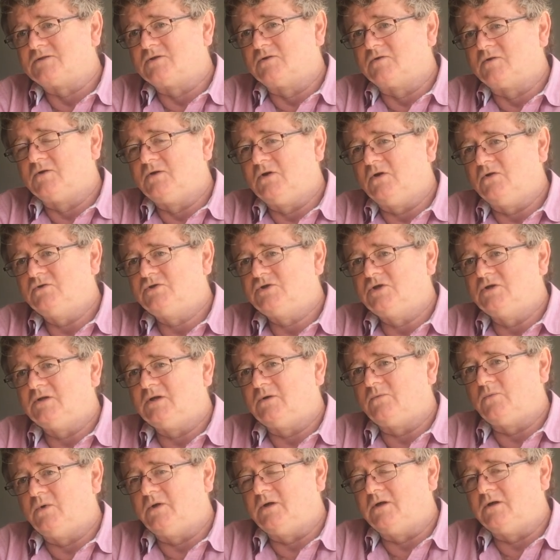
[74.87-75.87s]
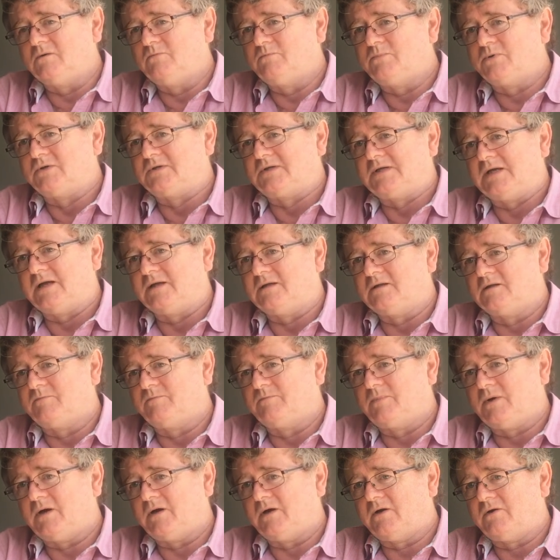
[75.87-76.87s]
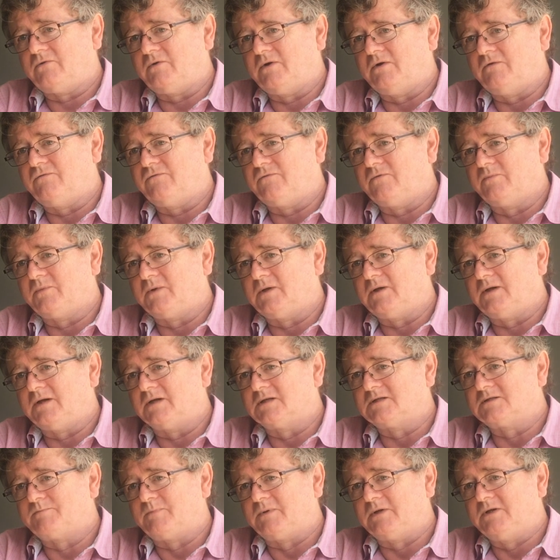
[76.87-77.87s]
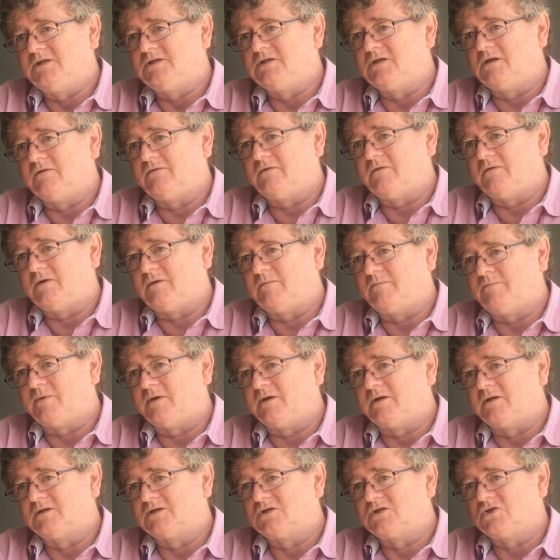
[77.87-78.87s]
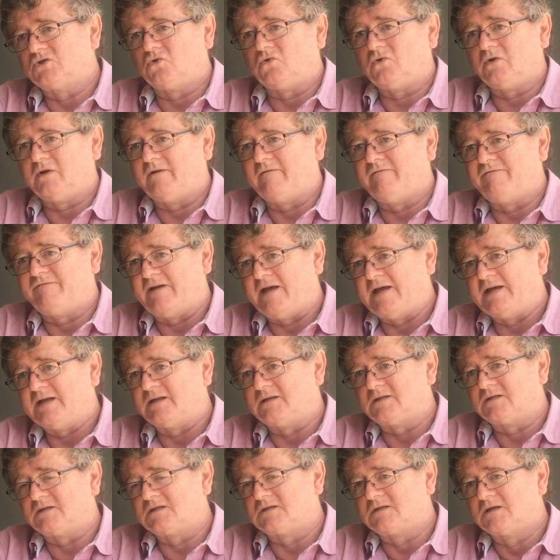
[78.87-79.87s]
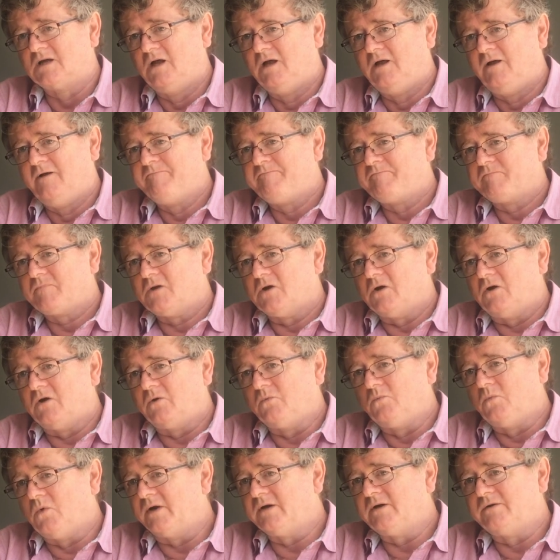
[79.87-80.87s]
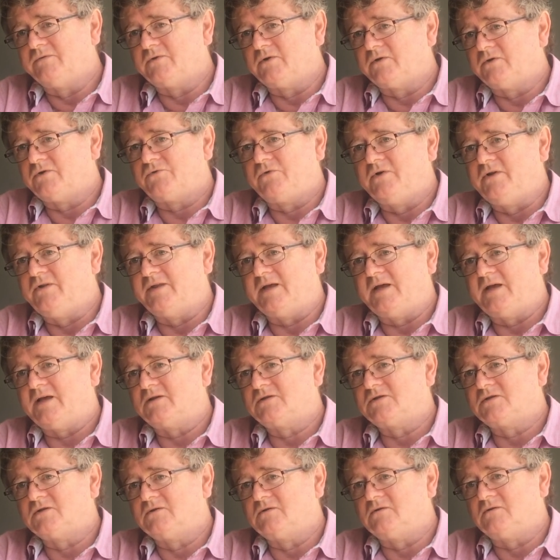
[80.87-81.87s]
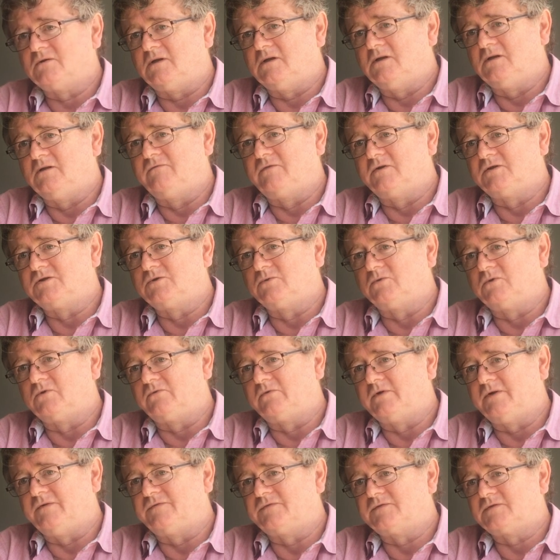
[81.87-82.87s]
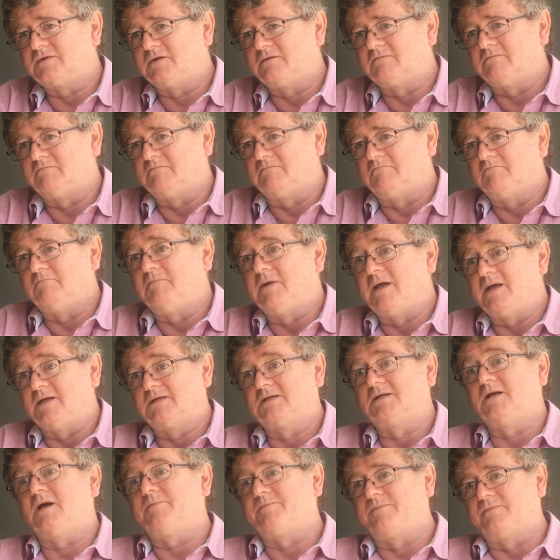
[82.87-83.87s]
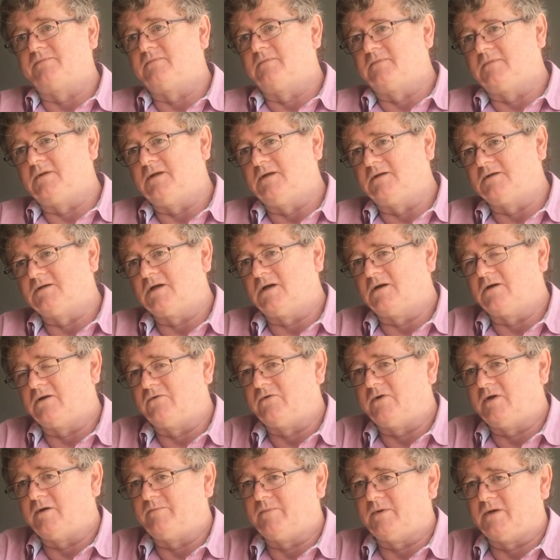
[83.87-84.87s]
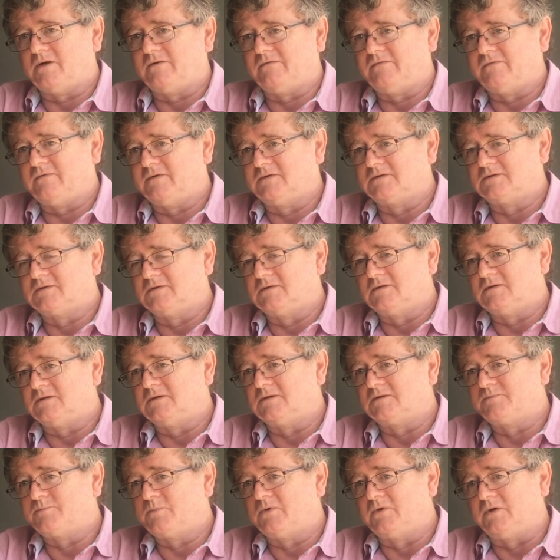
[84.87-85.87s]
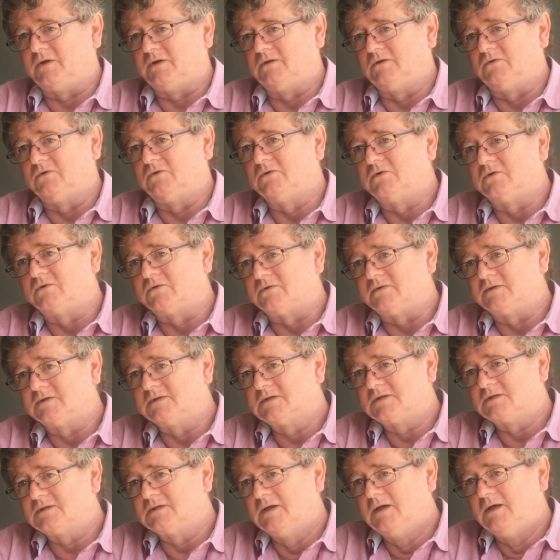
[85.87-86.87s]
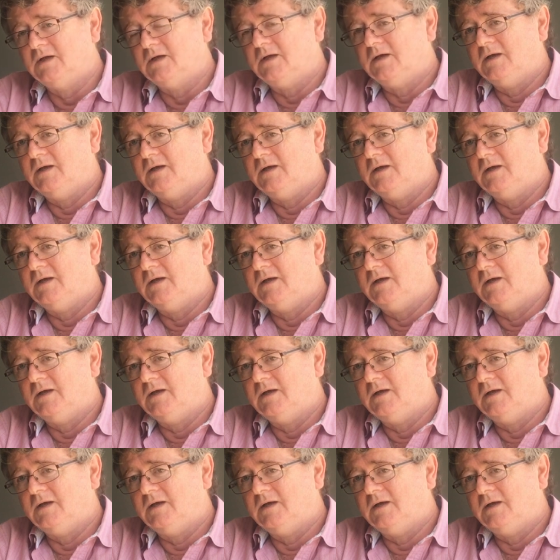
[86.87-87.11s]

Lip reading: So the notion that we could protect the Barrier Reef from the next bleaching event by installing fans on one of the 3,000 individual reefs that makes up the entire Great Barrier Reef is pretty ludicrous.